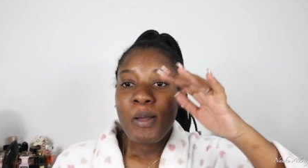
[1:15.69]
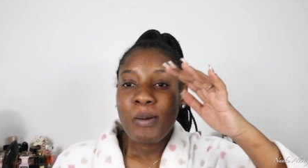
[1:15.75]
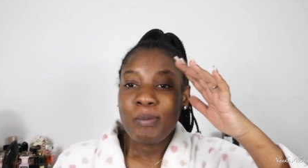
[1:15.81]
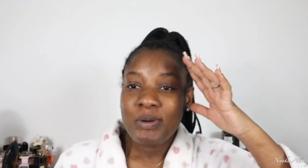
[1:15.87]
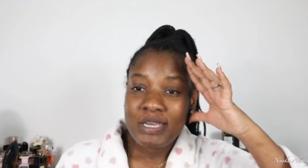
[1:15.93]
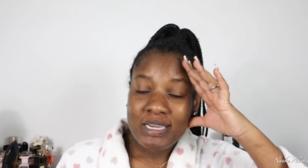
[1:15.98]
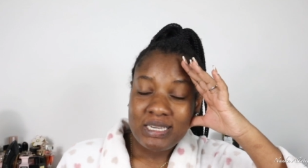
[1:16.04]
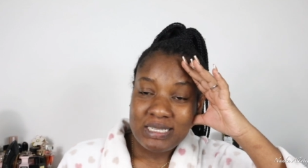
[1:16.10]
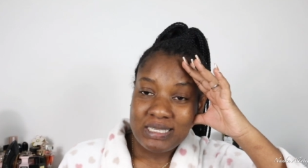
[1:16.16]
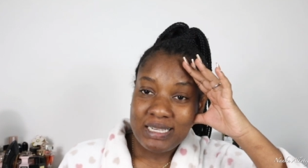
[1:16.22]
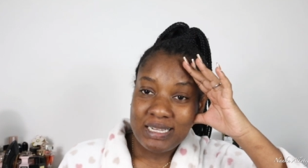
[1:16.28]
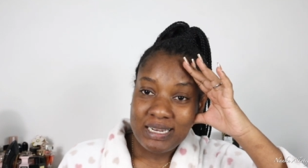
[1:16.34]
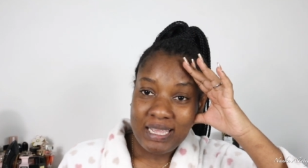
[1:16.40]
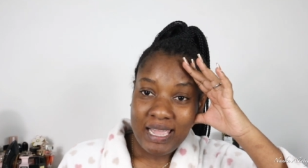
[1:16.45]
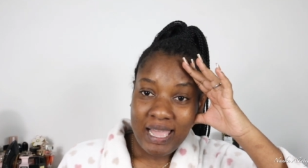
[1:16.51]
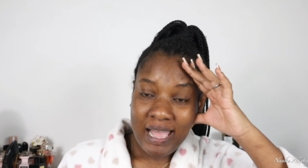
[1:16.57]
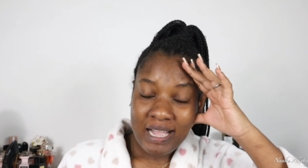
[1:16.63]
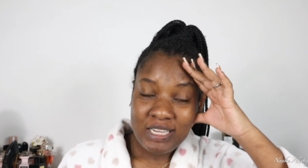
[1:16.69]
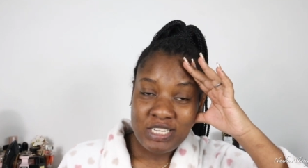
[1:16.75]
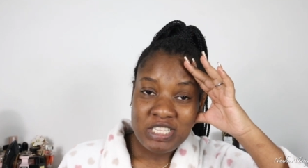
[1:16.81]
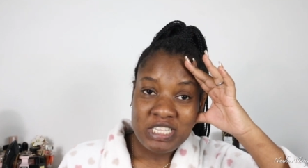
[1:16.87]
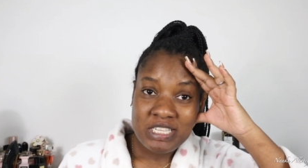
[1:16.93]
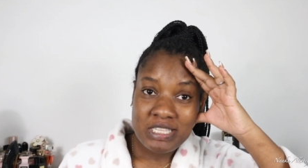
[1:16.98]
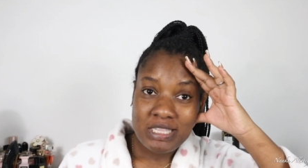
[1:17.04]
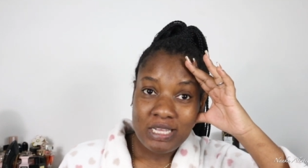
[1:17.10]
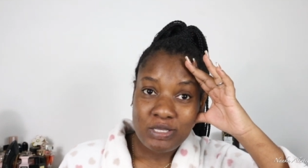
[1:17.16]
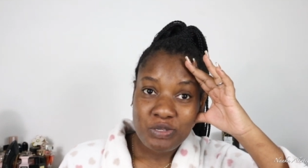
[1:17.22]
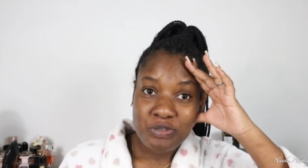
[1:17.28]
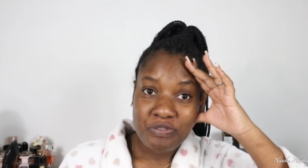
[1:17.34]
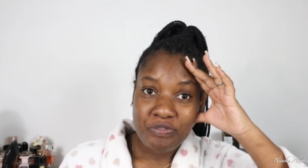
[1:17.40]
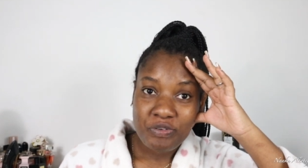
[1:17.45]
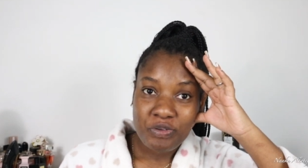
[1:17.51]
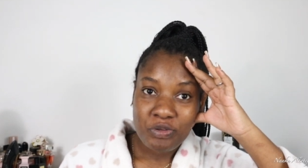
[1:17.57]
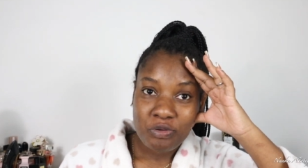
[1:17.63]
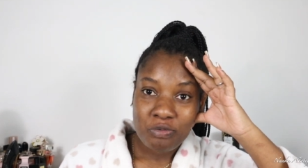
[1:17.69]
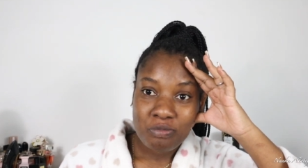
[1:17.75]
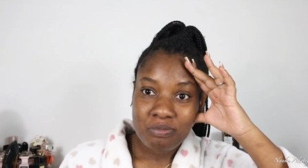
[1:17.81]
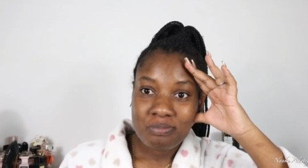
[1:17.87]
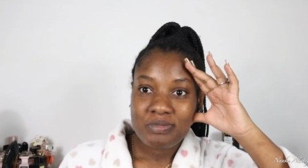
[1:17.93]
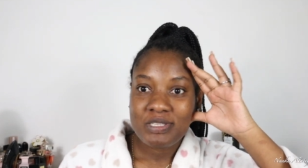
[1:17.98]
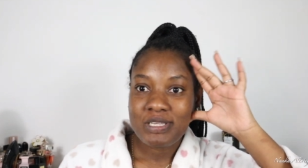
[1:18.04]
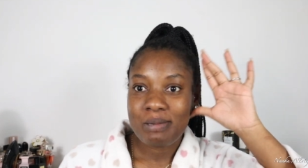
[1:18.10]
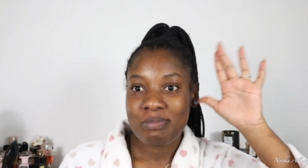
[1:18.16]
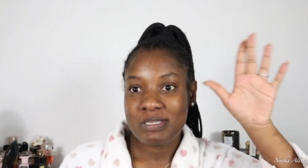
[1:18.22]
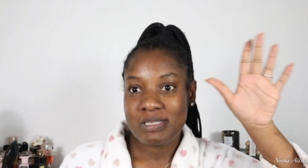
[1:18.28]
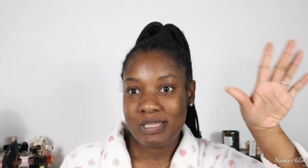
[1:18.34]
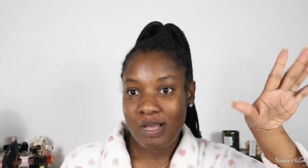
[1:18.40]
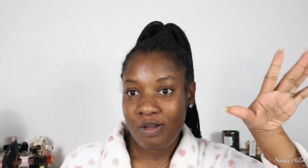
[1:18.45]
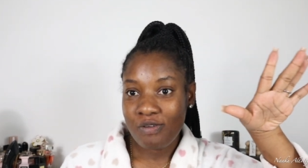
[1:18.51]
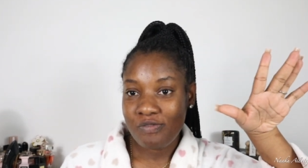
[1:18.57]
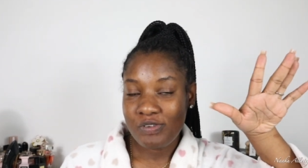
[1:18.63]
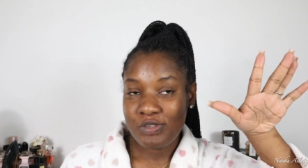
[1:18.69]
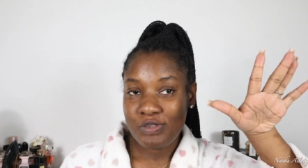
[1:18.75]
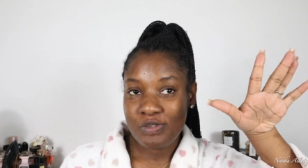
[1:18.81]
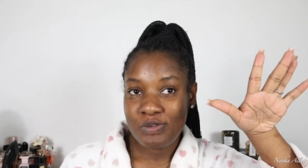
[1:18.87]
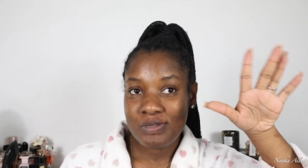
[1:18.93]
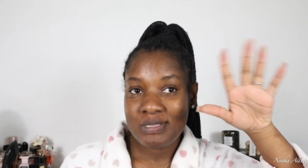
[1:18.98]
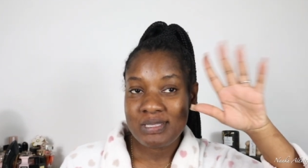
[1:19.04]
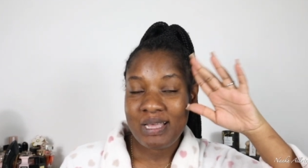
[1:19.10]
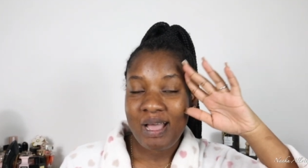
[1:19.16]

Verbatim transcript: But yesterday I actually needed to film some sit down videos.